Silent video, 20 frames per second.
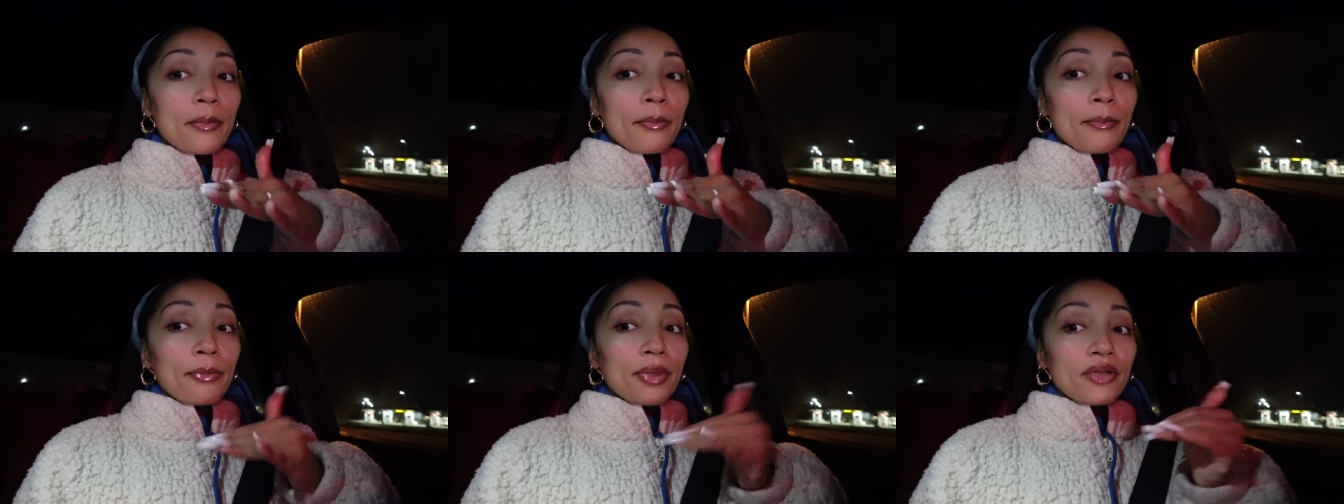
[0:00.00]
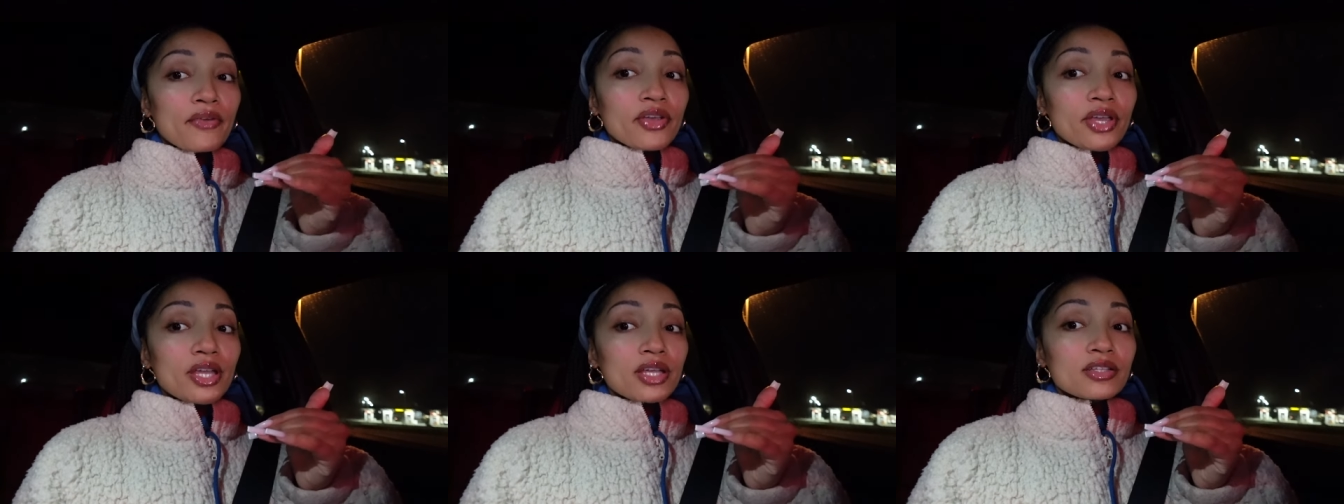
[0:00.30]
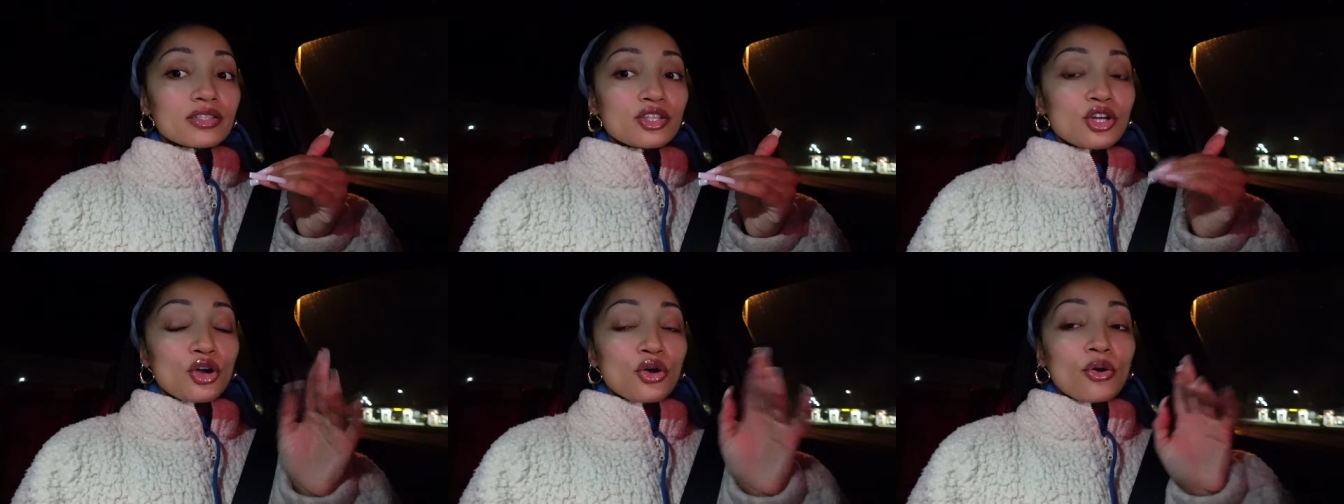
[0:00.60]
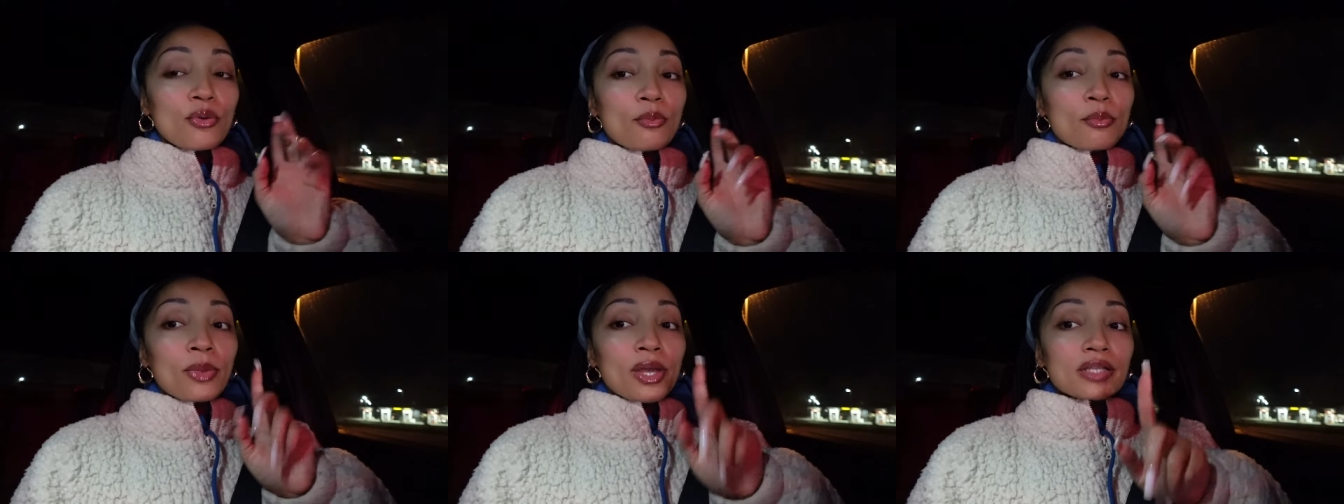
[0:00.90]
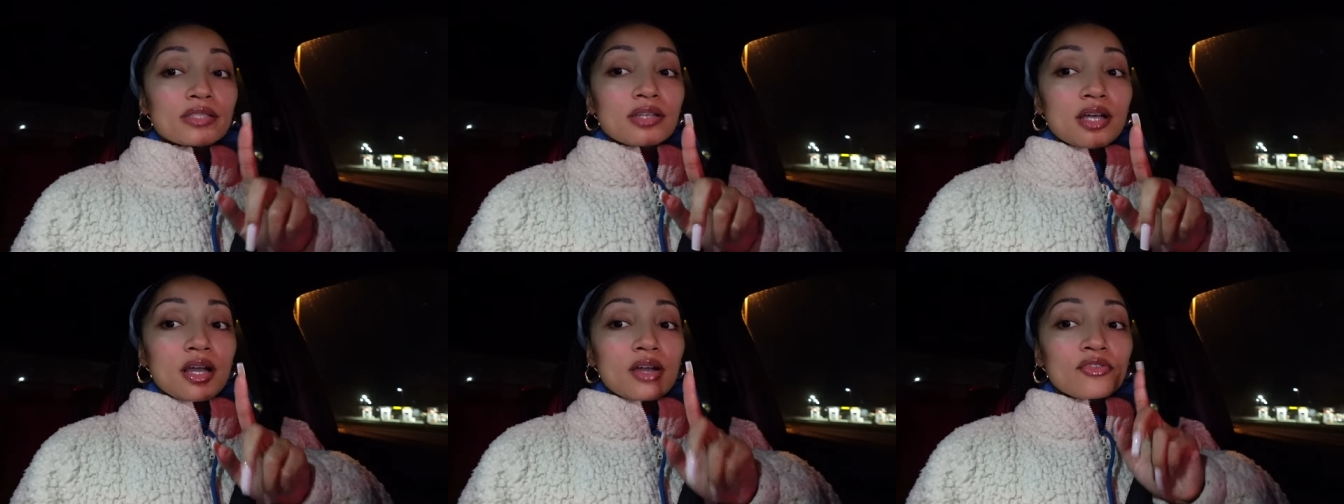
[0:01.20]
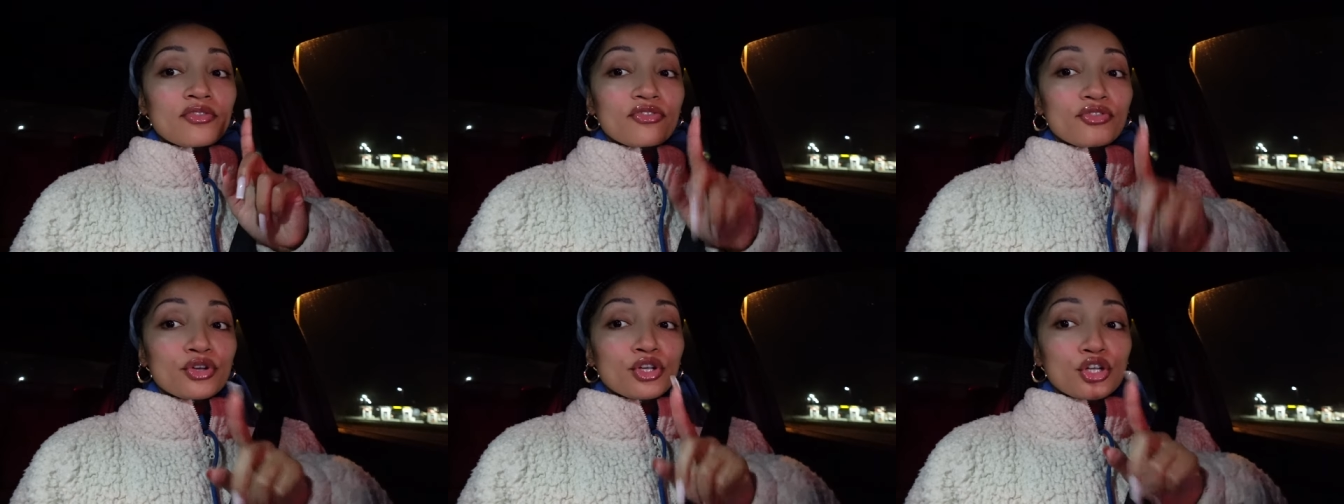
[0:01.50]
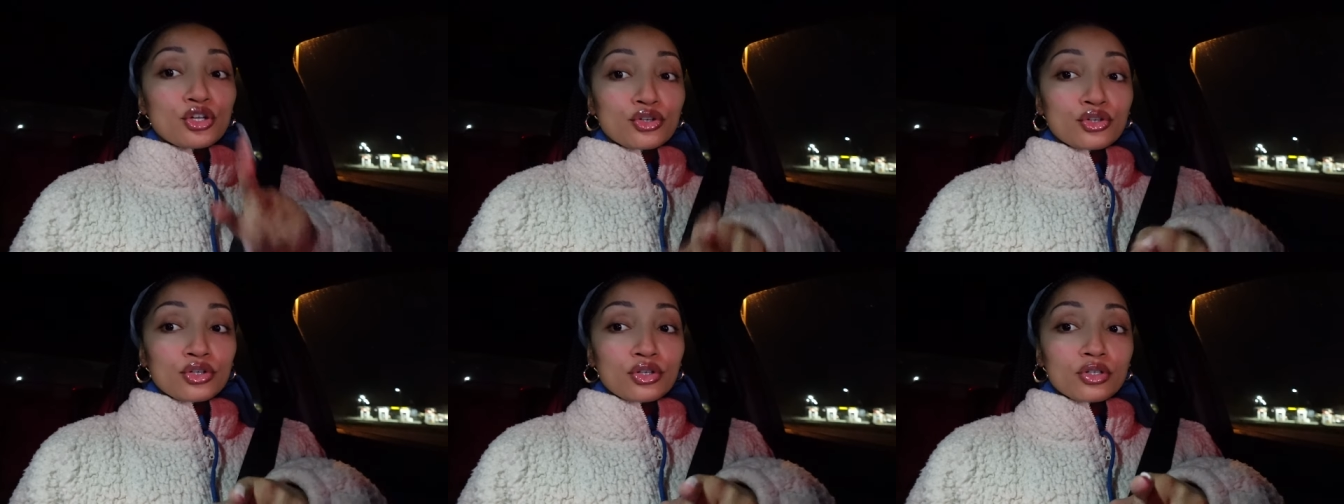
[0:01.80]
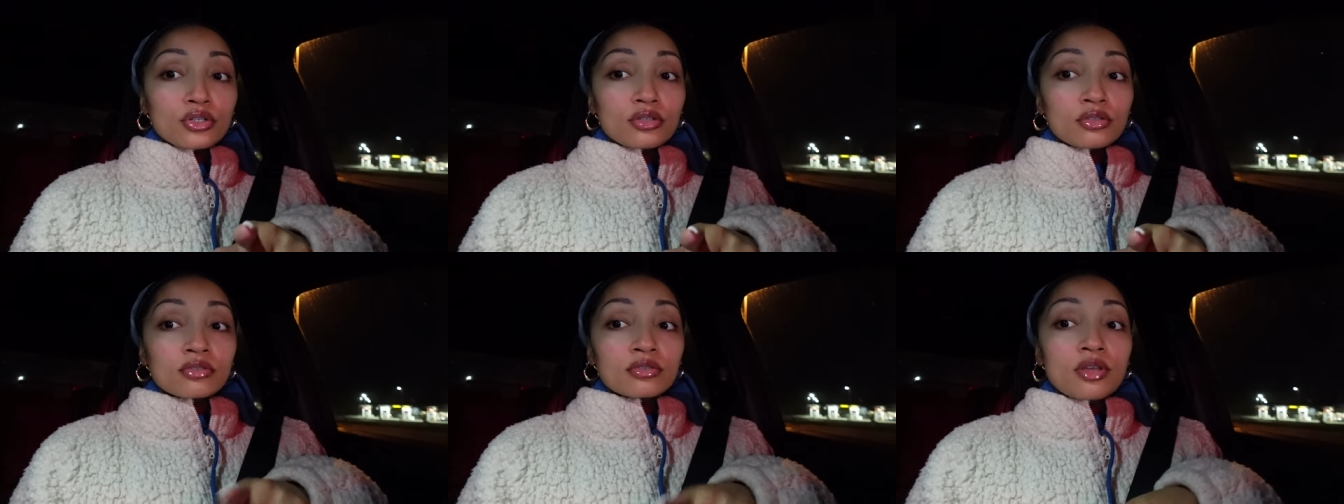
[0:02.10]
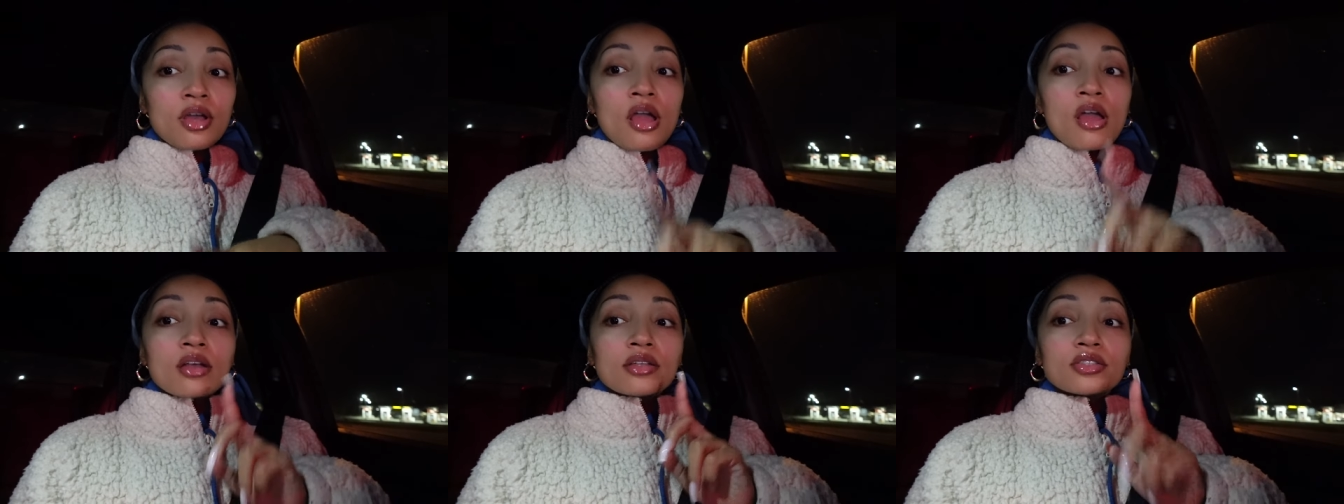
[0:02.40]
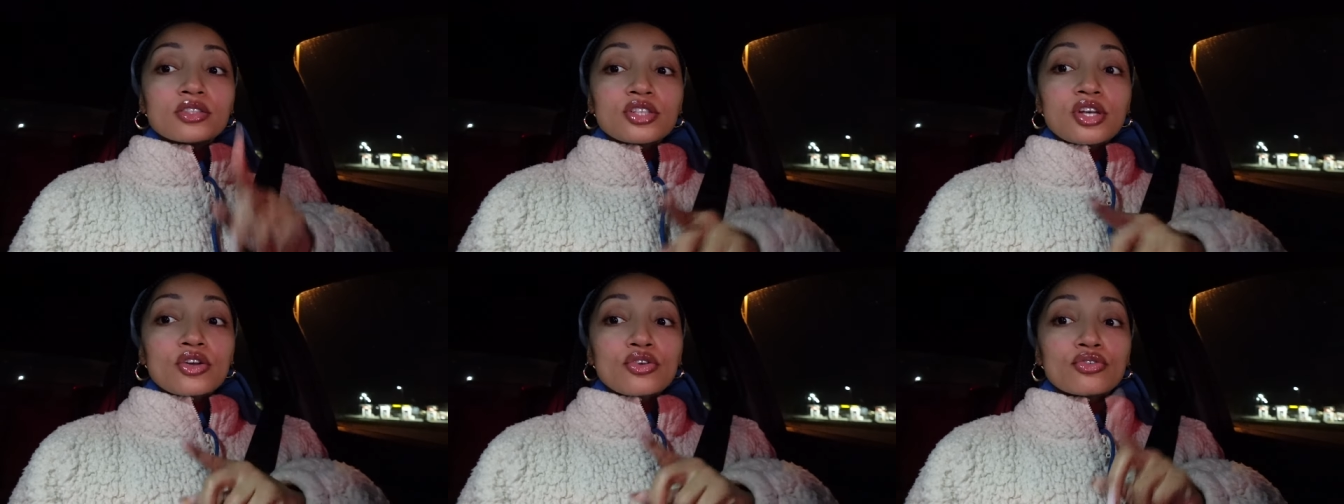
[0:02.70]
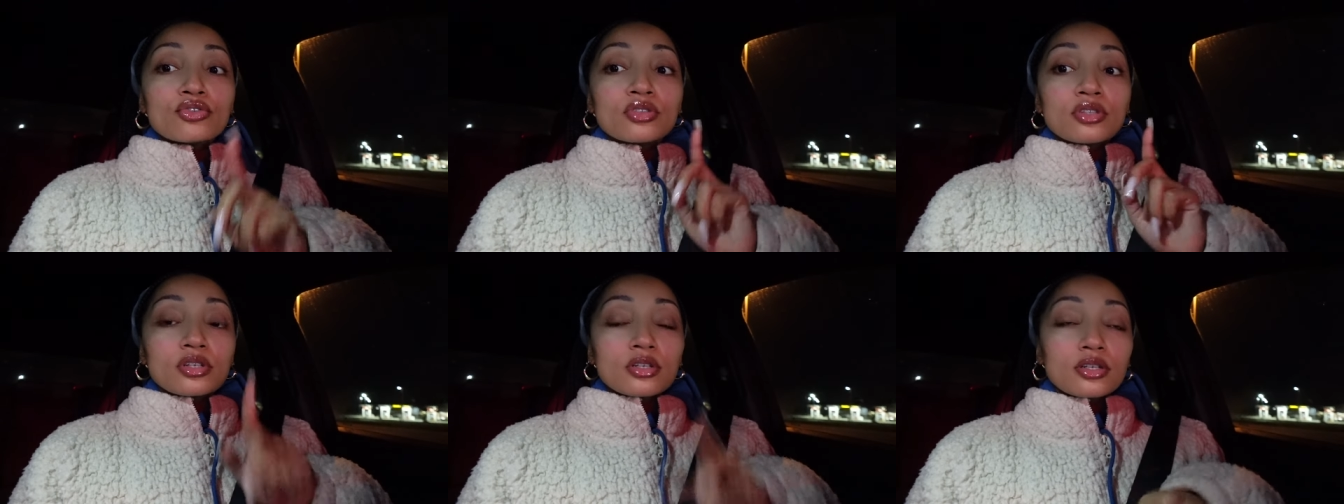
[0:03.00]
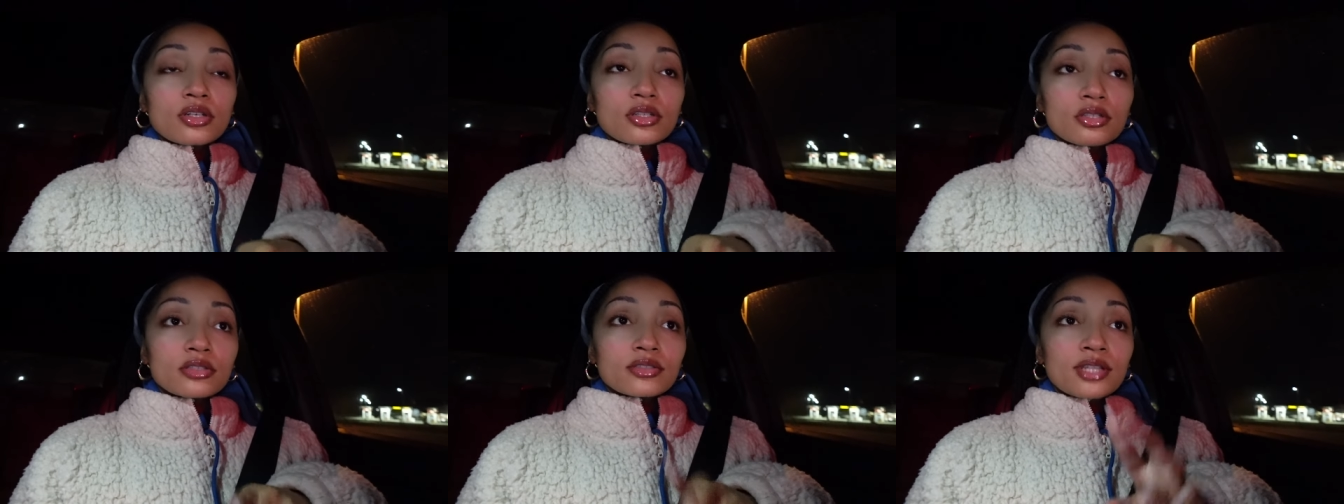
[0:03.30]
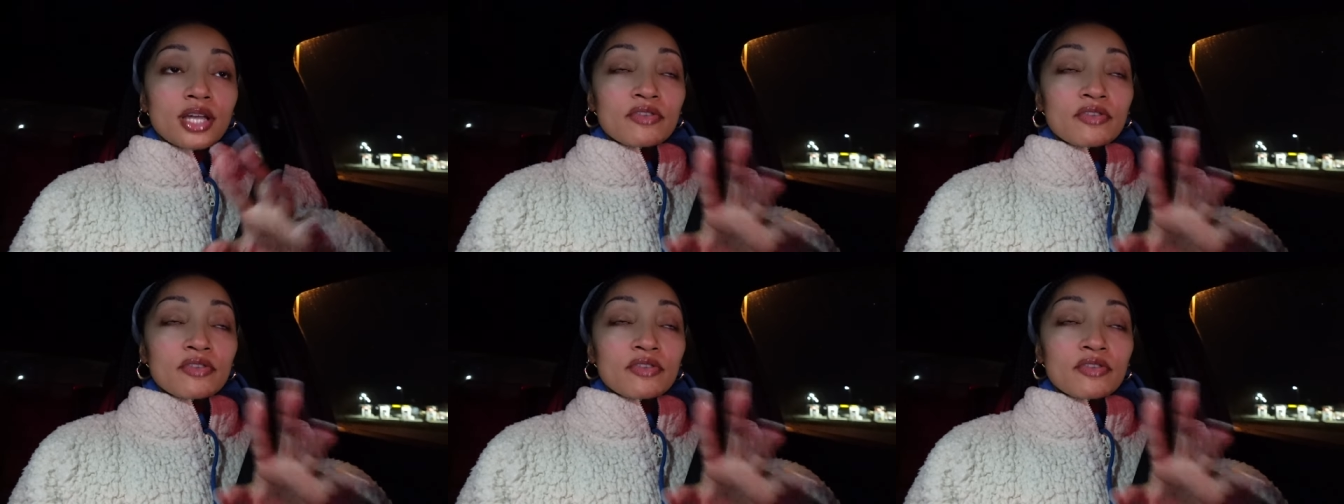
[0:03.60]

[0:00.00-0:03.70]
period. So make time for your girls, check on your girls.